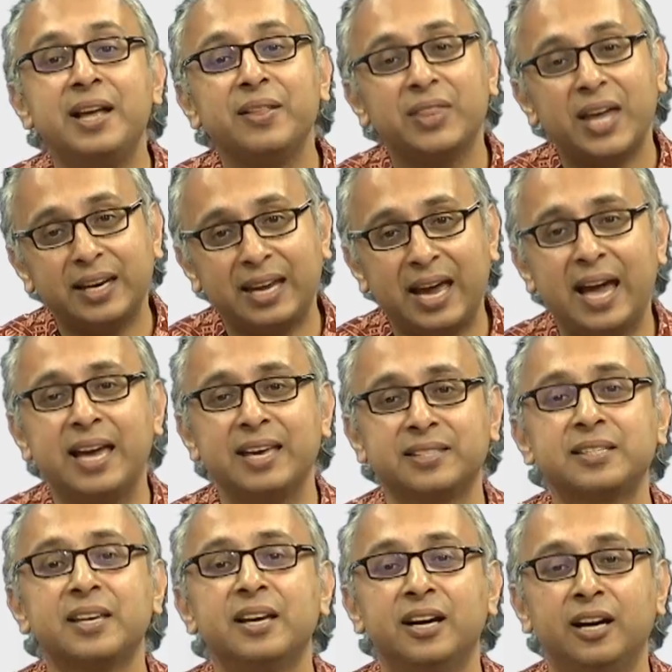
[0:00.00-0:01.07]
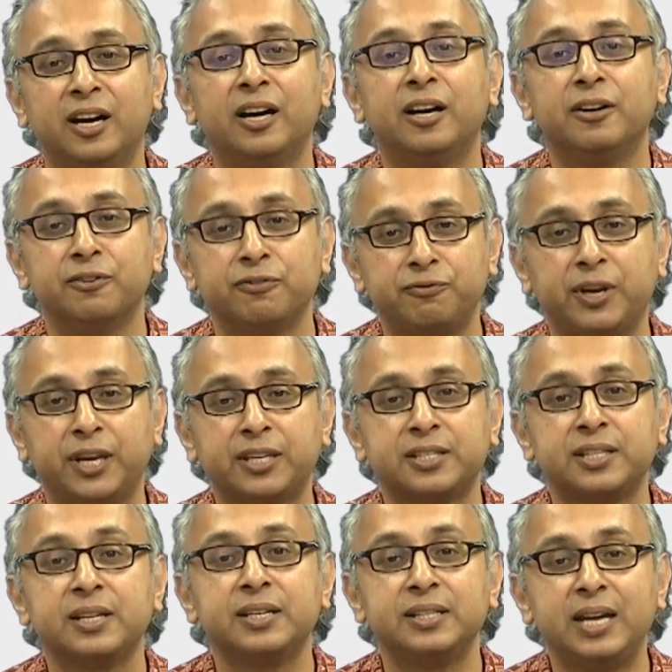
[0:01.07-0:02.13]
that has a
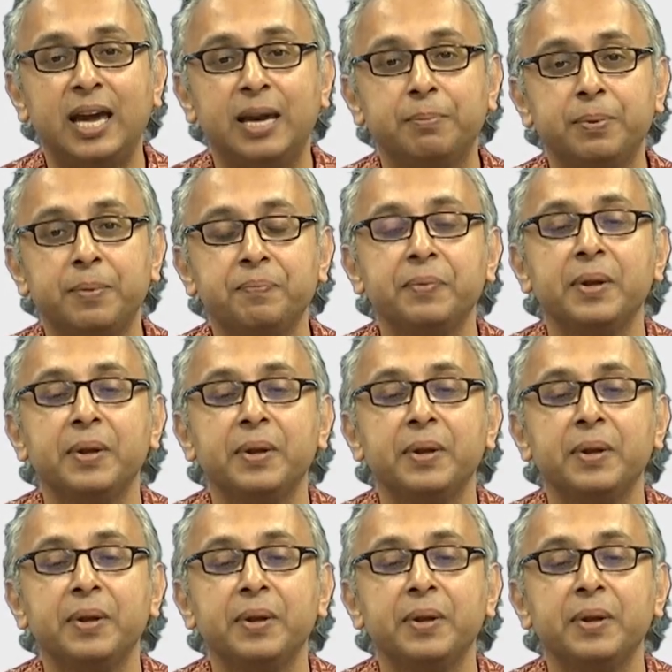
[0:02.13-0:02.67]
fixed type.